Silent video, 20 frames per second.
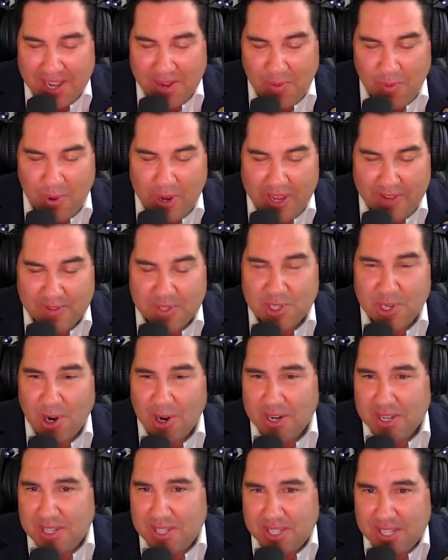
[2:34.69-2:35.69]
we've
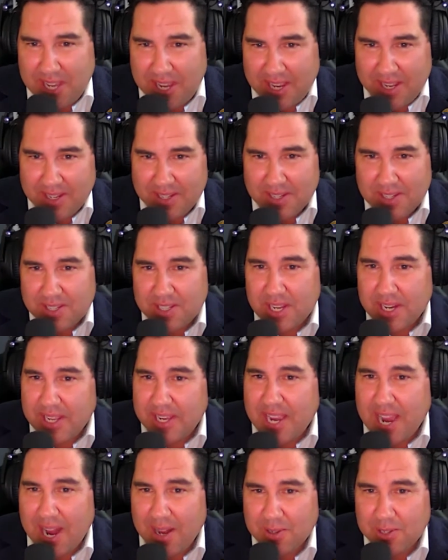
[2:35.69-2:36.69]
started seeing city
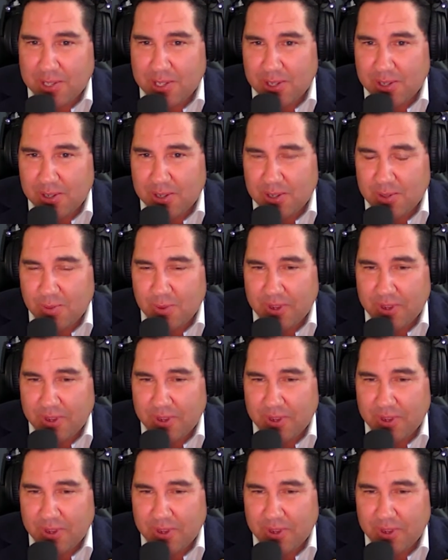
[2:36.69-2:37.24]
councillors.